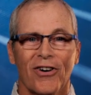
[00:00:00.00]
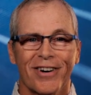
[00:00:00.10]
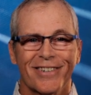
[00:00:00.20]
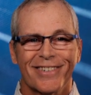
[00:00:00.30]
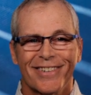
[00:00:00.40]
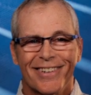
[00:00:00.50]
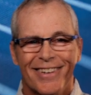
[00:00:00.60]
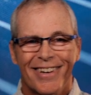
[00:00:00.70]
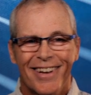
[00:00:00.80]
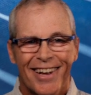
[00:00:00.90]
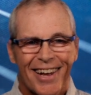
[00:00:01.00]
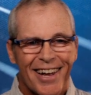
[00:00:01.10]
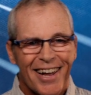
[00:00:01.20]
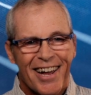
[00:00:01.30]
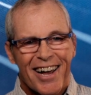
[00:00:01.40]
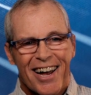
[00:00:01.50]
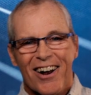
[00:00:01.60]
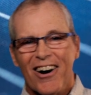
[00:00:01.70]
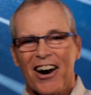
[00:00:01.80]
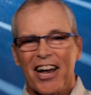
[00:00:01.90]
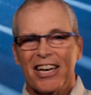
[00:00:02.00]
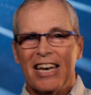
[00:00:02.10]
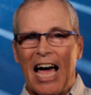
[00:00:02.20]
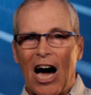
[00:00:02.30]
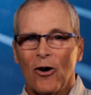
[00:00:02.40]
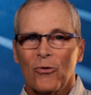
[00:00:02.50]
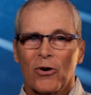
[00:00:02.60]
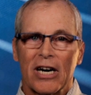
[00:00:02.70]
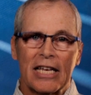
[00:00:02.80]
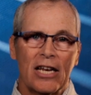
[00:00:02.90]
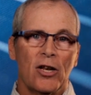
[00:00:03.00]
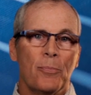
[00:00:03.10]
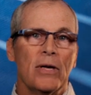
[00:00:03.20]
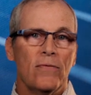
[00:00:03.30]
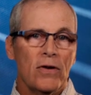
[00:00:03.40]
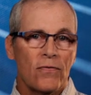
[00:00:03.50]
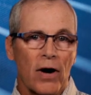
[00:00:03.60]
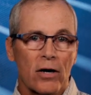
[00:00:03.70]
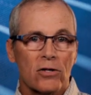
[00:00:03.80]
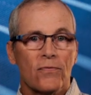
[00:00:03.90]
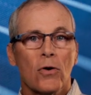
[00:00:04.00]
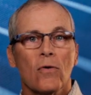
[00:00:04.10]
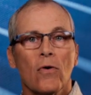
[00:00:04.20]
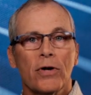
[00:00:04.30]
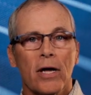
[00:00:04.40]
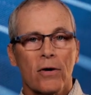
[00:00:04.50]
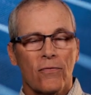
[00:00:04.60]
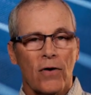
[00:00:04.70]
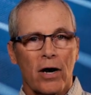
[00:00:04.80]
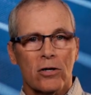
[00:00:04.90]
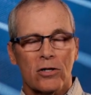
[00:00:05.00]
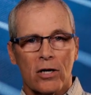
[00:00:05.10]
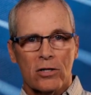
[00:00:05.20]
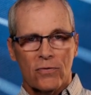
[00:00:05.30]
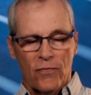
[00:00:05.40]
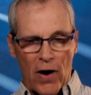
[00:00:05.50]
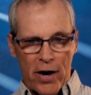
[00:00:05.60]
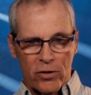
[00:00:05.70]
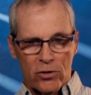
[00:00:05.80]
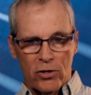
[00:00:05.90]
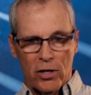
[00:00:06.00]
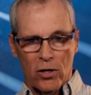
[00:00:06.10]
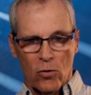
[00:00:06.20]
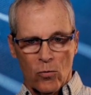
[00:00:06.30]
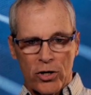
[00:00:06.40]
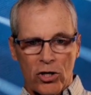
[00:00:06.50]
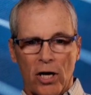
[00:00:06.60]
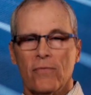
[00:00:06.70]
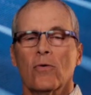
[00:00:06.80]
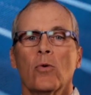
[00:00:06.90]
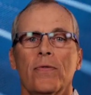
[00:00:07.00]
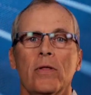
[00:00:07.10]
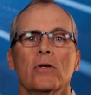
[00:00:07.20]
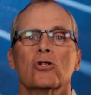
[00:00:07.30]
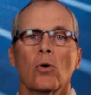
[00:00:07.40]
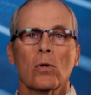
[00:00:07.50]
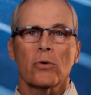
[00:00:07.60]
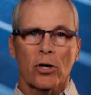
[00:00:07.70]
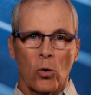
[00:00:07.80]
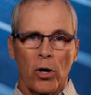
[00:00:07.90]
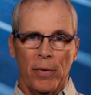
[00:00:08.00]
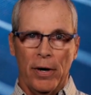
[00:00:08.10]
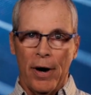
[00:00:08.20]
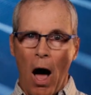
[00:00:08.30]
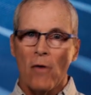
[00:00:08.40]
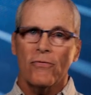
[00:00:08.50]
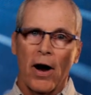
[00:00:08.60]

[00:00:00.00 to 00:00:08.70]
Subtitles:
works. All right, now we're going to get into PV fires, the photovoltaic fires. That's fires that originate from within the solar equipment, not